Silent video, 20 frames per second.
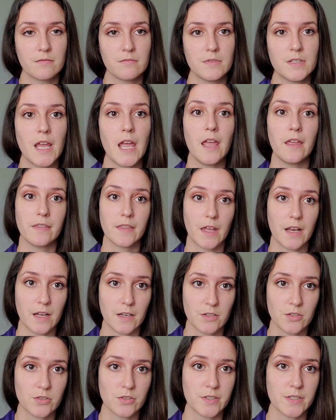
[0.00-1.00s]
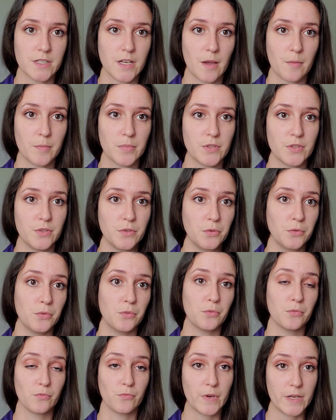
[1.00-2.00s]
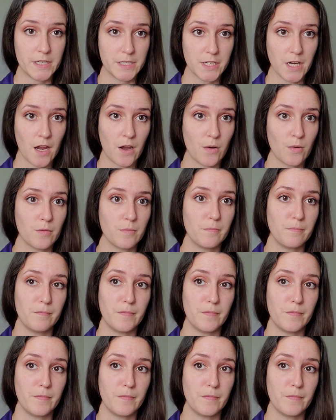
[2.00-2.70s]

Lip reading: take that extra step to reach out.